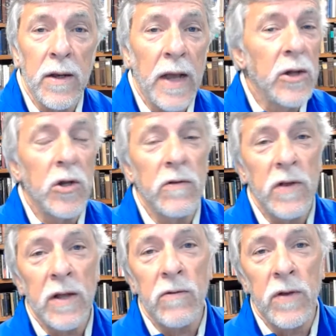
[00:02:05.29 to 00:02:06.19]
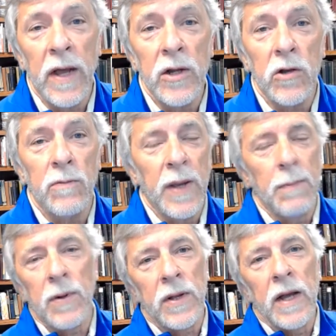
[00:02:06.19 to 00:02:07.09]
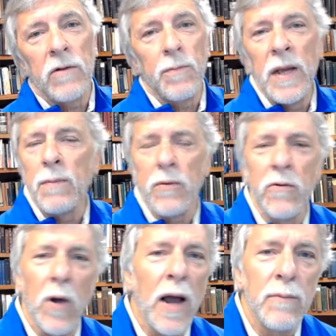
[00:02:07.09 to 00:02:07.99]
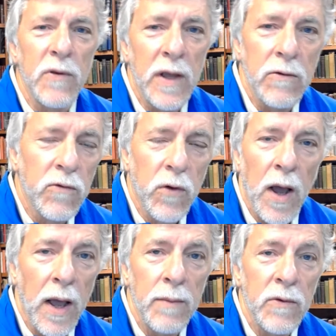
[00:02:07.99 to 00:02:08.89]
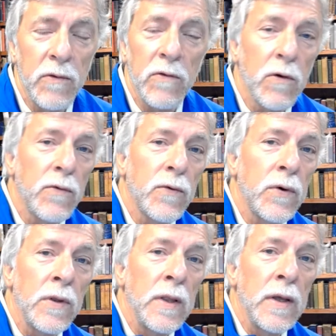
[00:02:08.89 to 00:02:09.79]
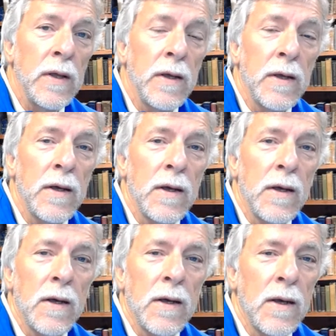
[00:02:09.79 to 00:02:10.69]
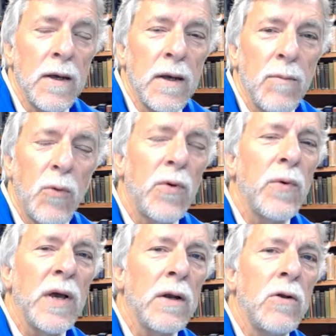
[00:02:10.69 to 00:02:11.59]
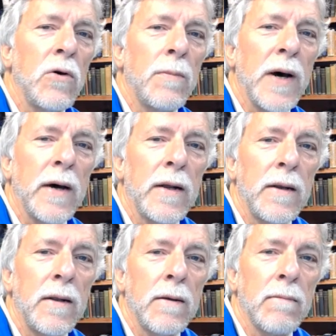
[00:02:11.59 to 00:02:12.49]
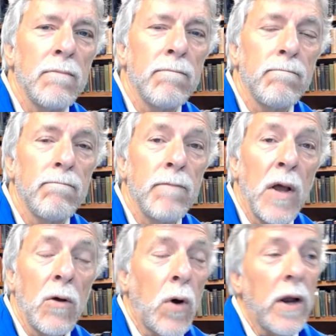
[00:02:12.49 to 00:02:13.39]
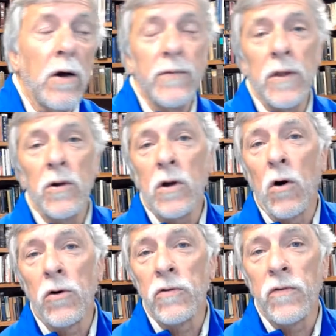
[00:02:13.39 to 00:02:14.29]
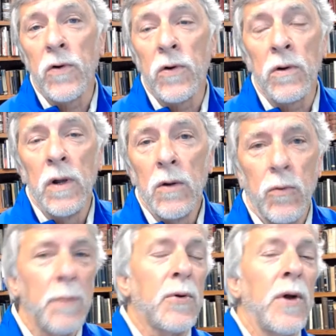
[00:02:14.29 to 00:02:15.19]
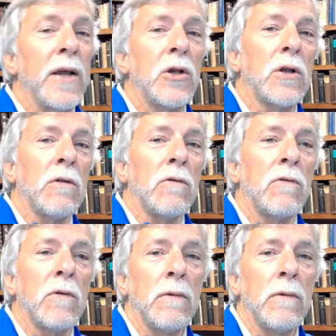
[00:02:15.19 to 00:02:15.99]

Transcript: Nations against nations, people against people, tribes against tribes, and so forth. But what are we going to do about it? Quite often there are calls for reparations.